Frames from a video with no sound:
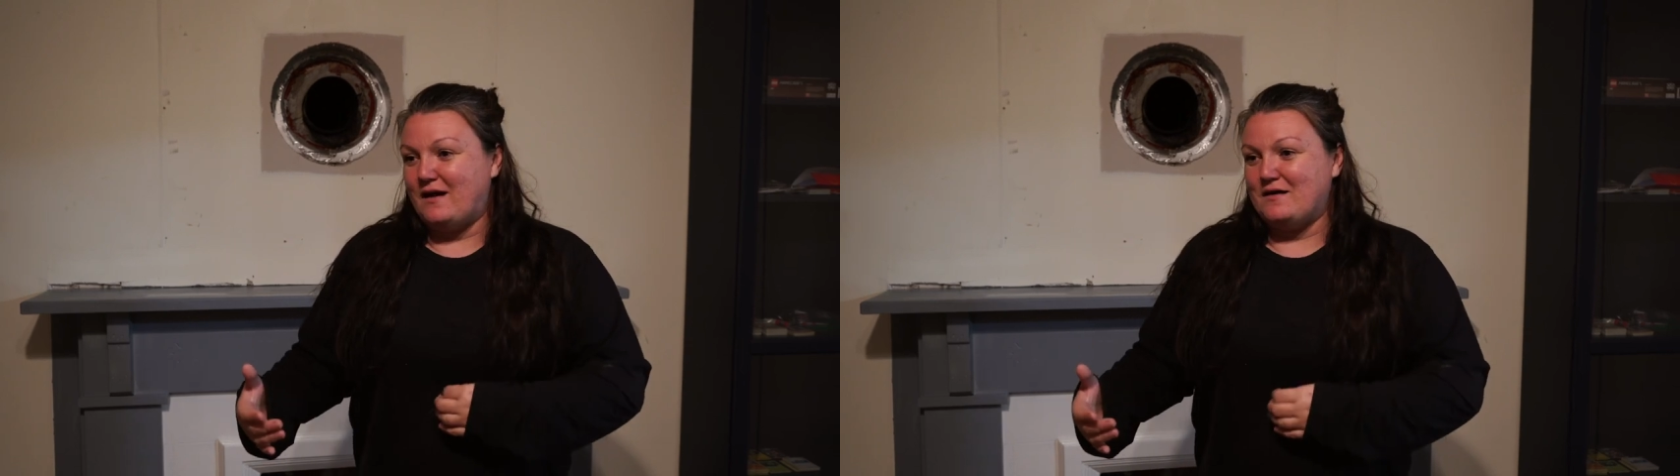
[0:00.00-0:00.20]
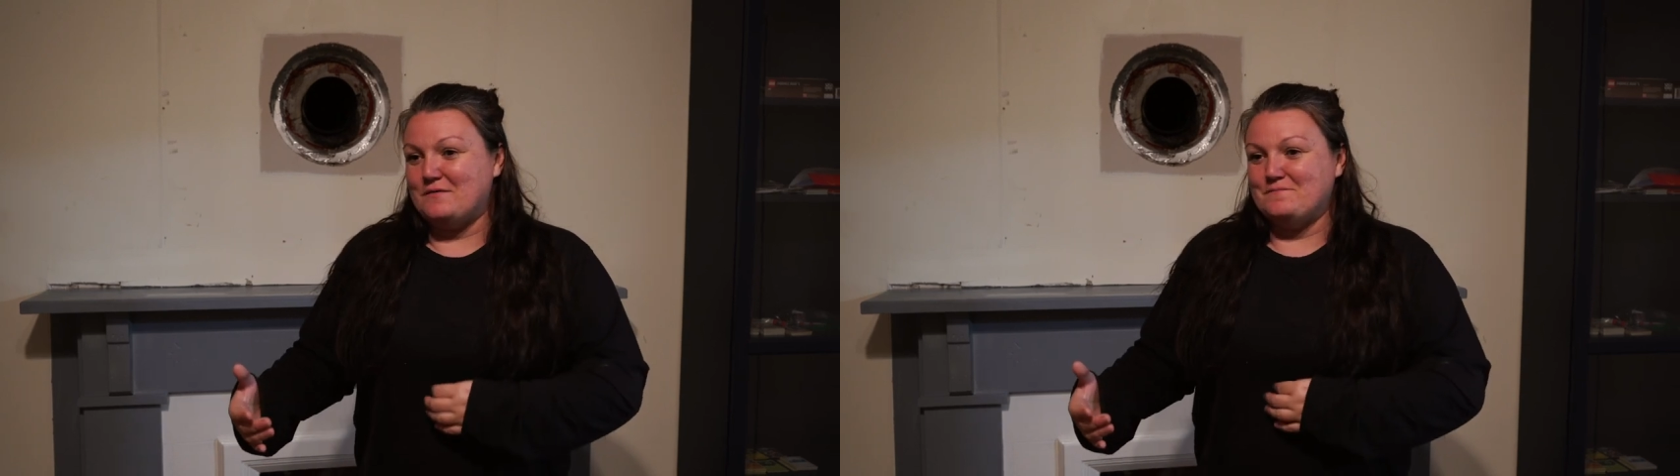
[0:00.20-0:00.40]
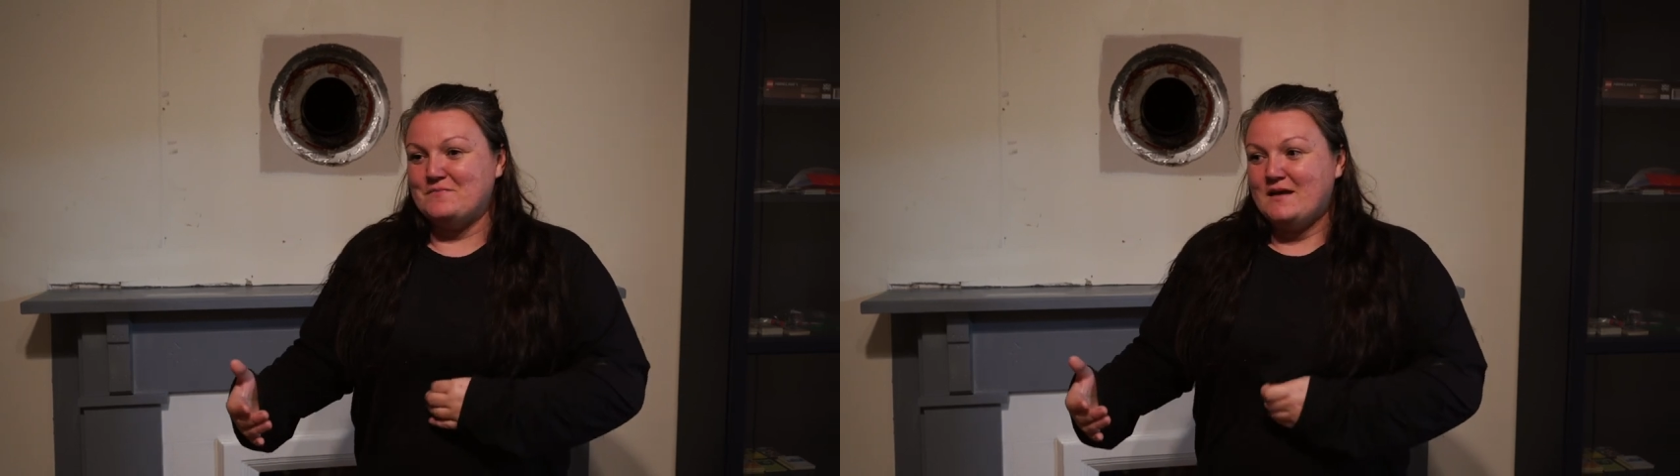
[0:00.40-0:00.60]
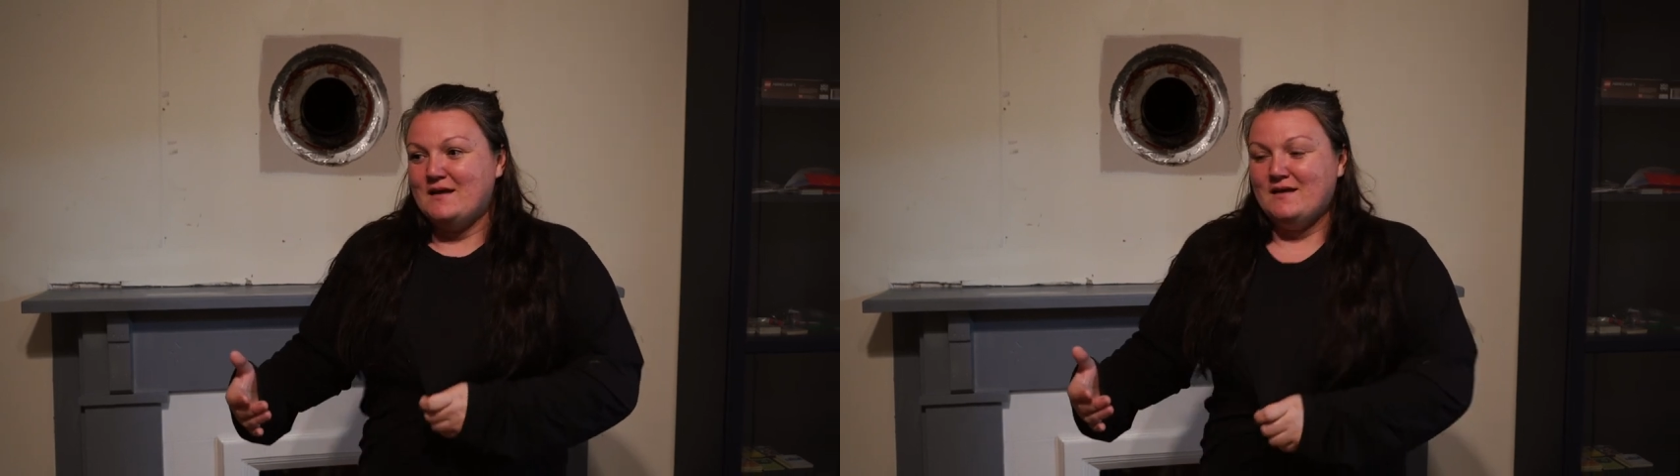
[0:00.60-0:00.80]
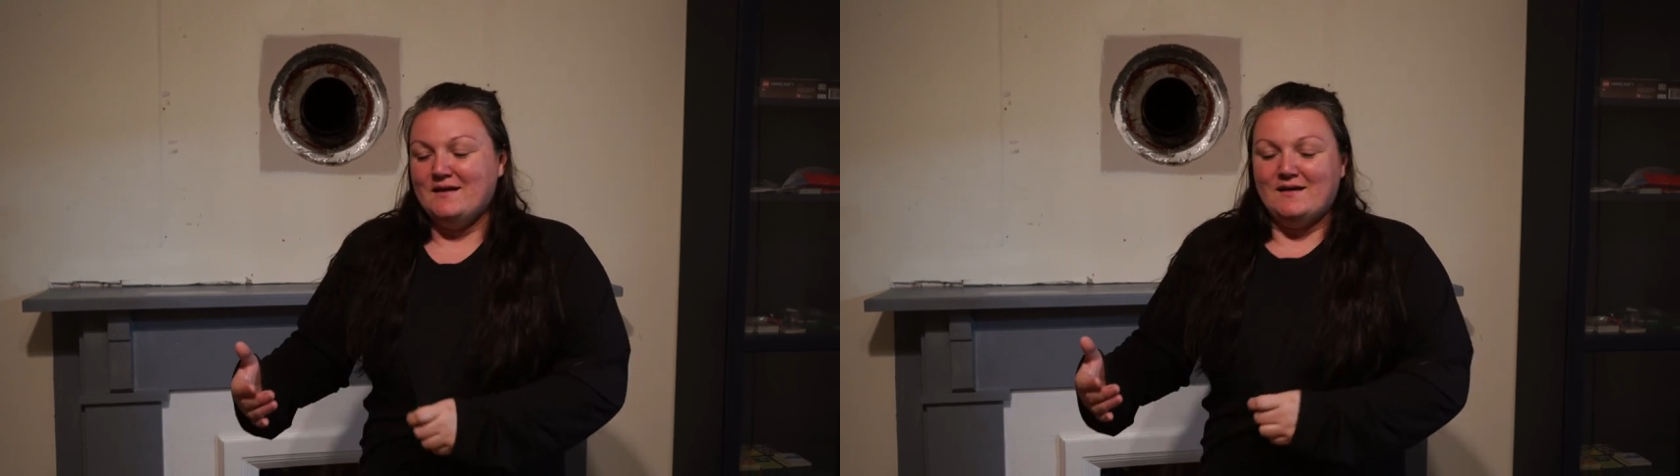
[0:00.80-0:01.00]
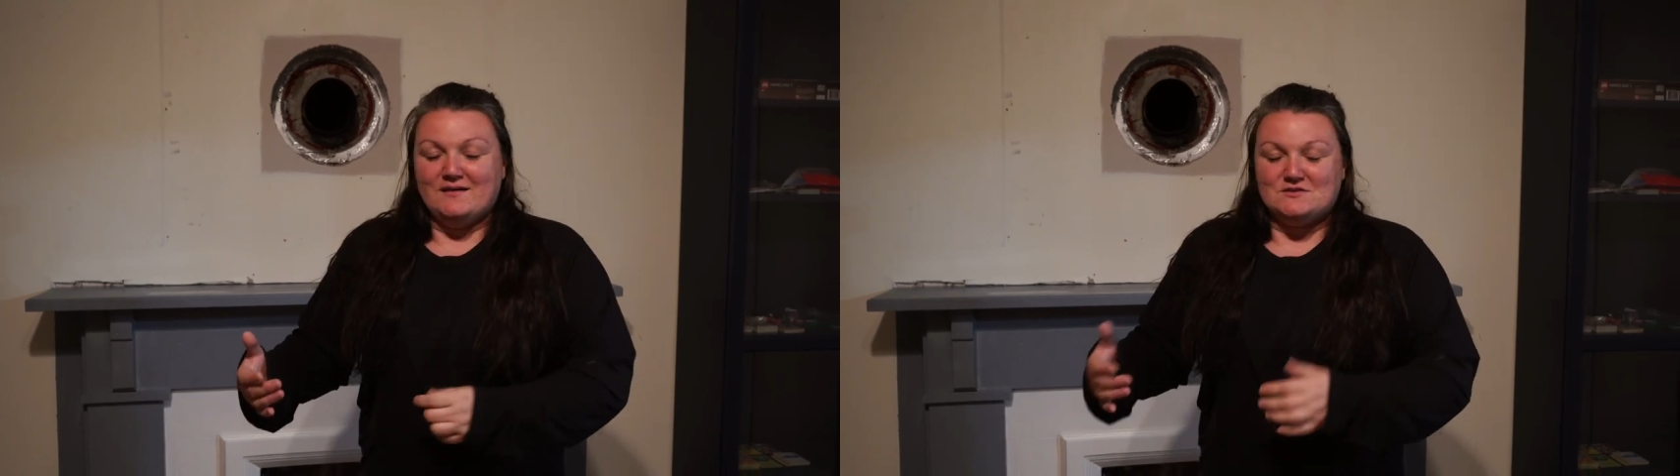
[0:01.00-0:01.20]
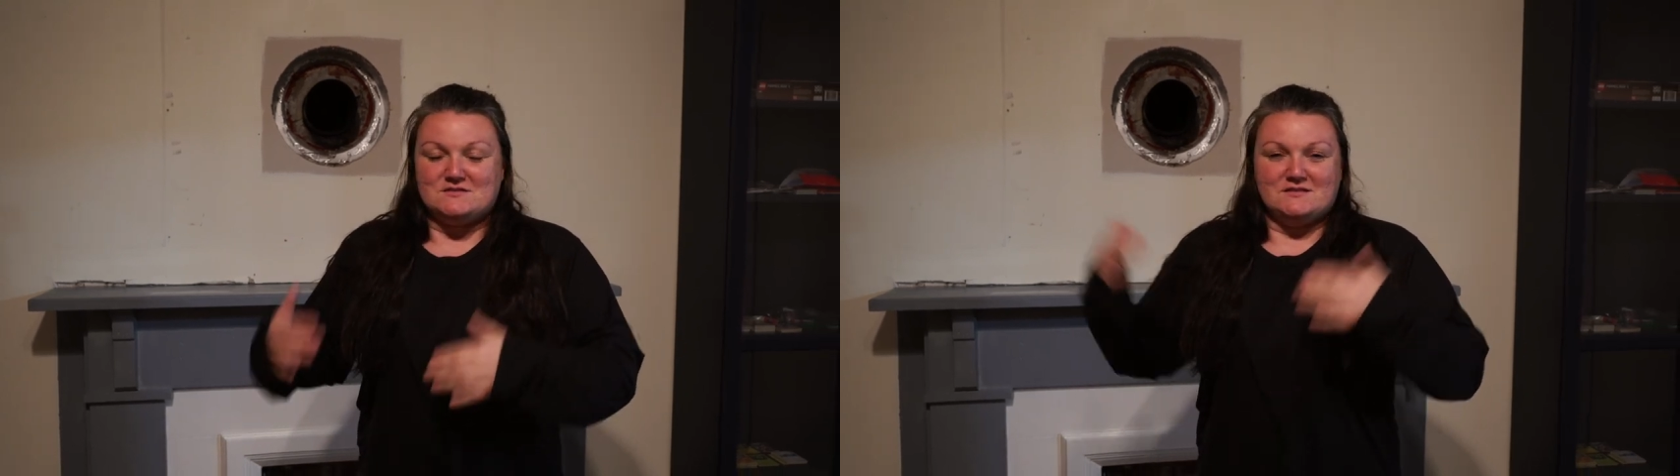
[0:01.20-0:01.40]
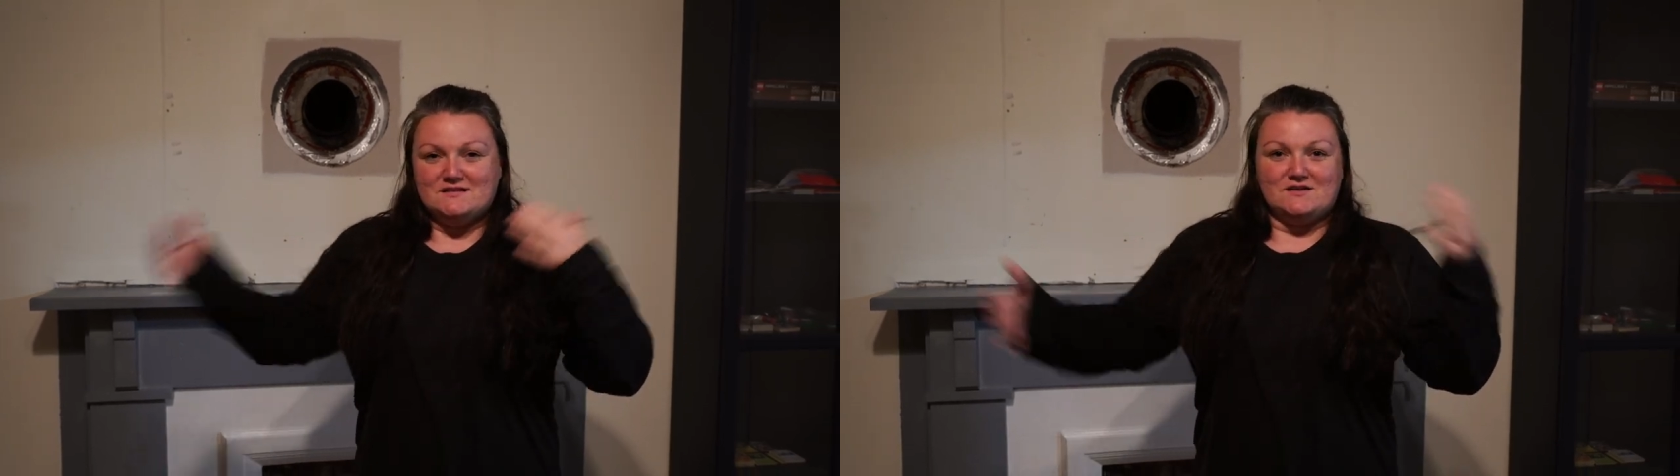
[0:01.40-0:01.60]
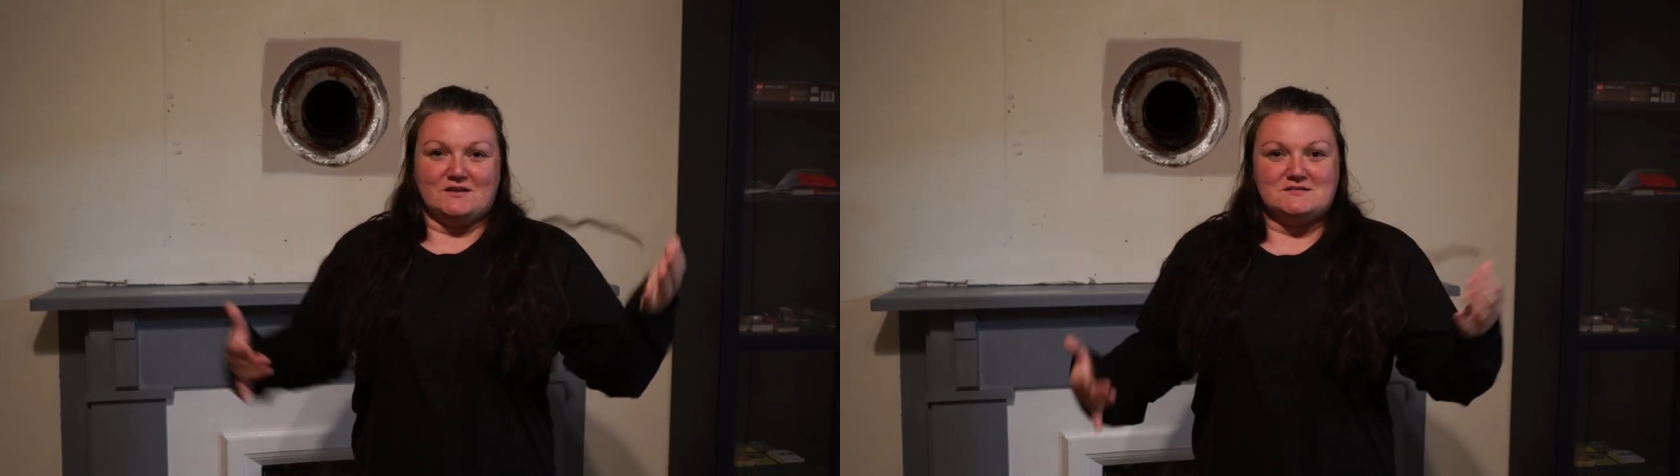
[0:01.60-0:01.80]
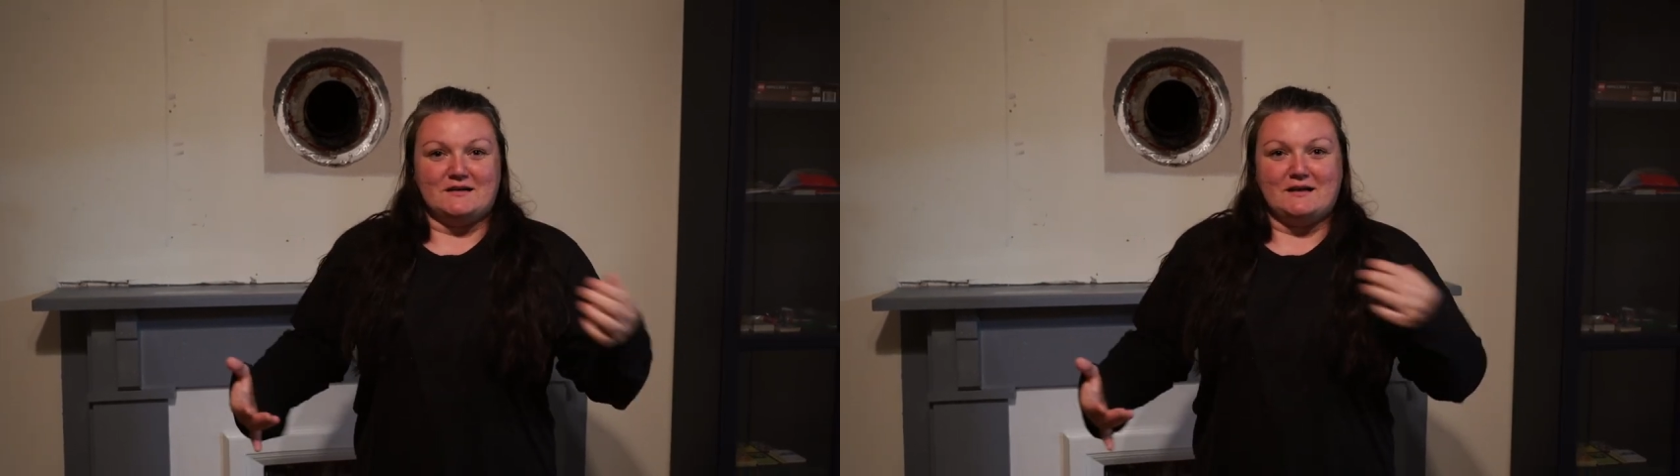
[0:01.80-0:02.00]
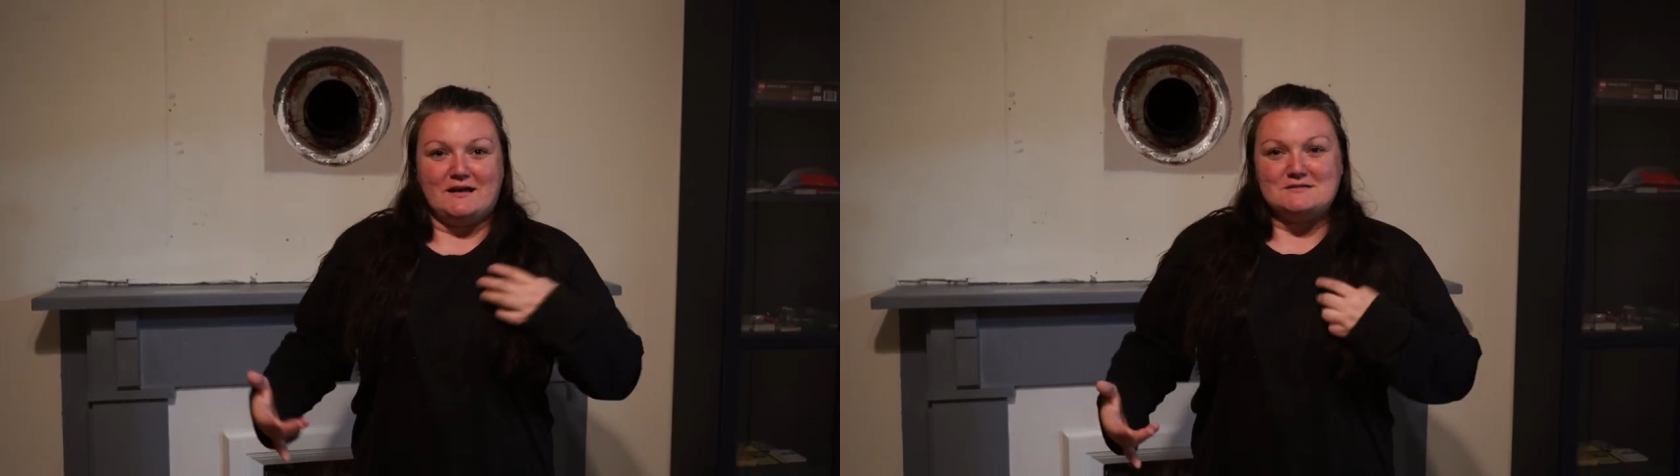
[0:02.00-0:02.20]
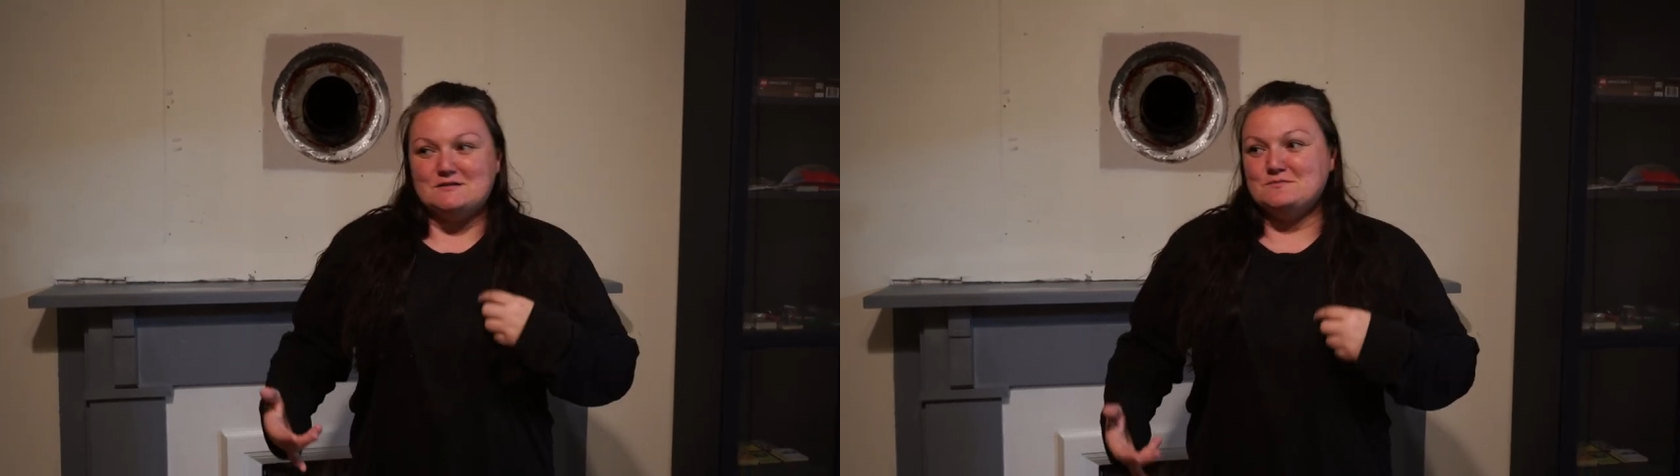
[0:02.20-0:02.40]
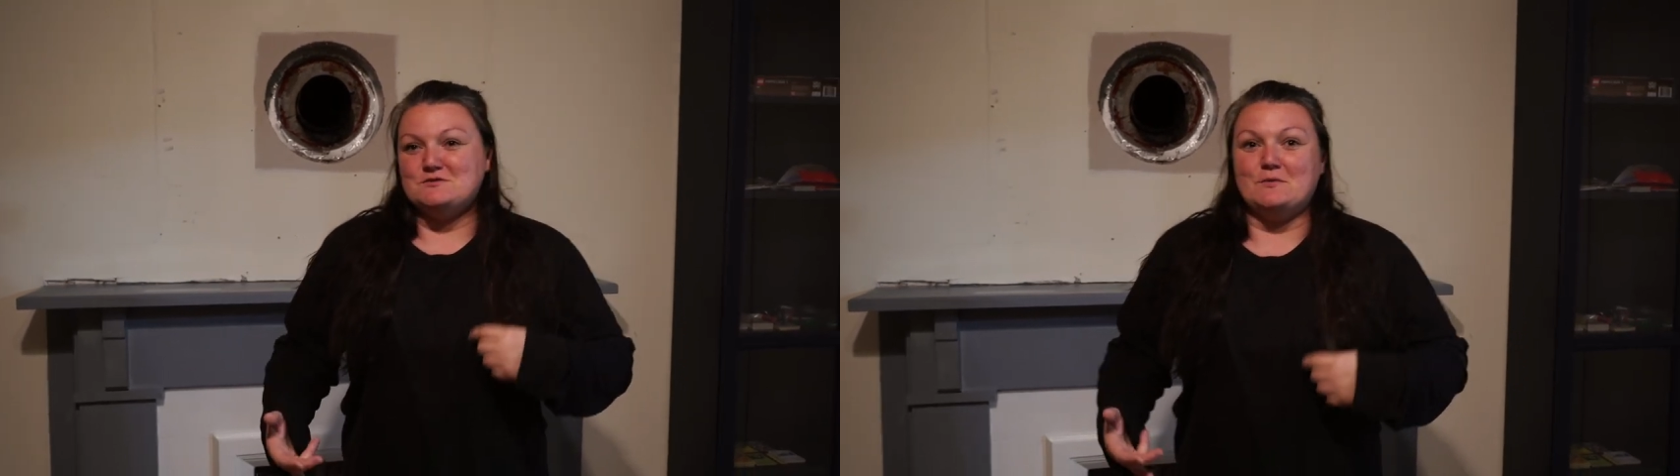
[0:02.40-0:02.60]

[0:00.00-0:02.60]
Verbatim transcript: Um, just it got stuck at customs,